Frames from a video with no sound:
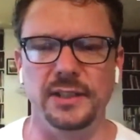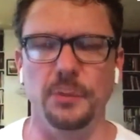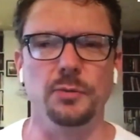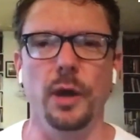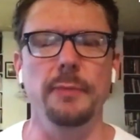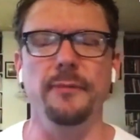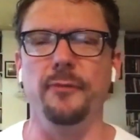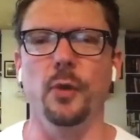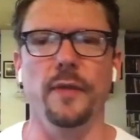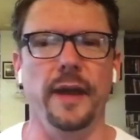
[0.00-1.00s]
It was way
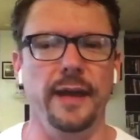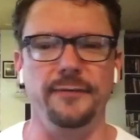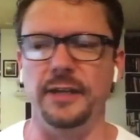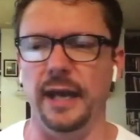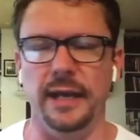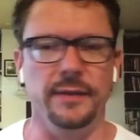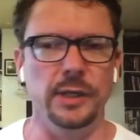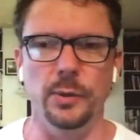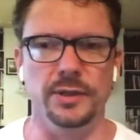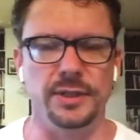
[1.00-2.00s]
before the FDA and the
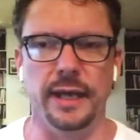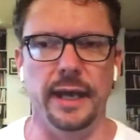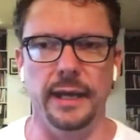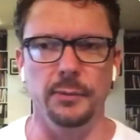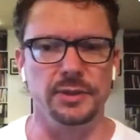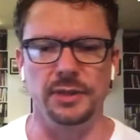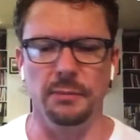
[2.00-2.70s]
USDA. It was some